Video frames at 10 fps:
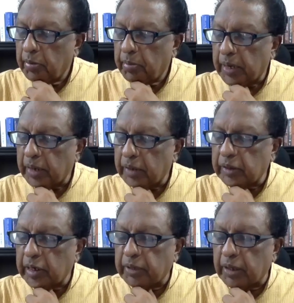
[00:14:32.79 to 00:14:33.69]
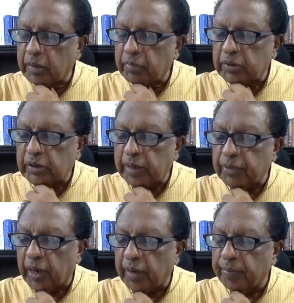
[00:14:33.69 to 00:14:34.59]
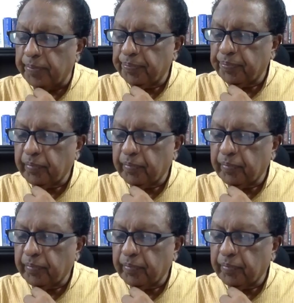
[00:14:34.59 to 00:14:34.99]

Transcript: but at the same same time,